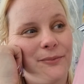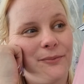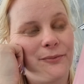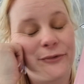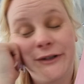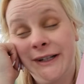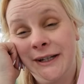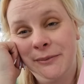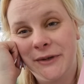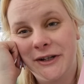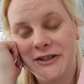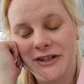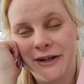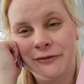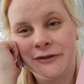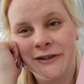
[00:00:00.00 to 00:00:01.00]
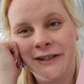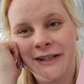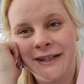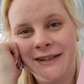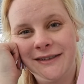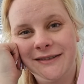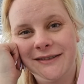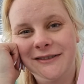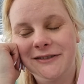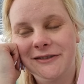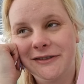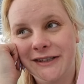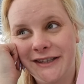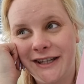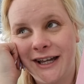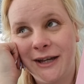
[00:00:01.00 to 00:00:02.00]
Pretty much every
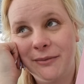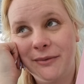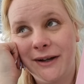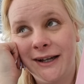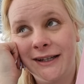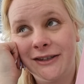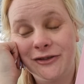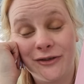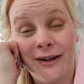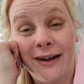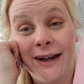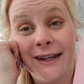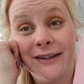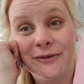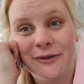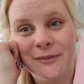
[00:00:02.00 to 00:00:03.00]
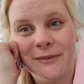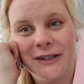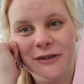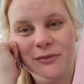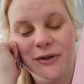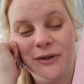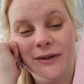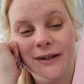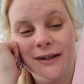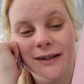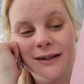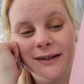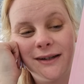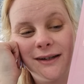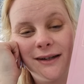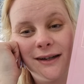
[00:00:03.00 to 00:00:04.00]
recipe I tried from this book
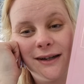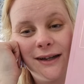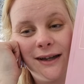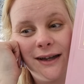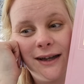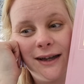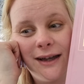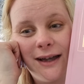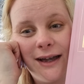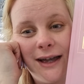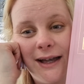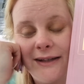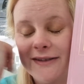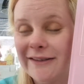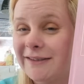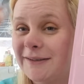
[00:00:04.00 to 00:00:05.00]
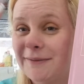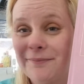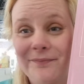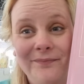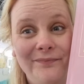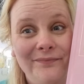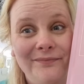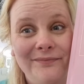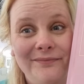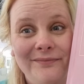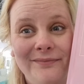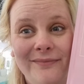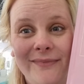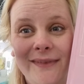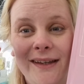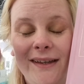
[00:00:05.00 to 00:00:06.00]
has
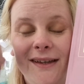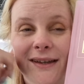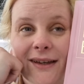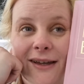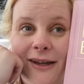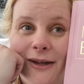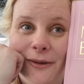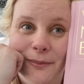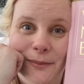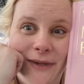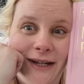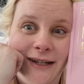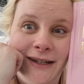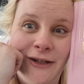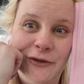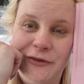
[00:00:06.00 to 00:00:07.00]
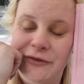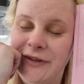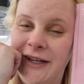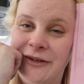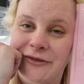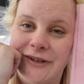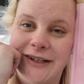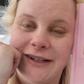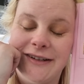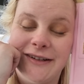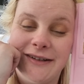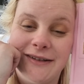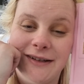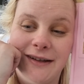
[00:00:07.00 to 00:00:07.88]
made a new favorite.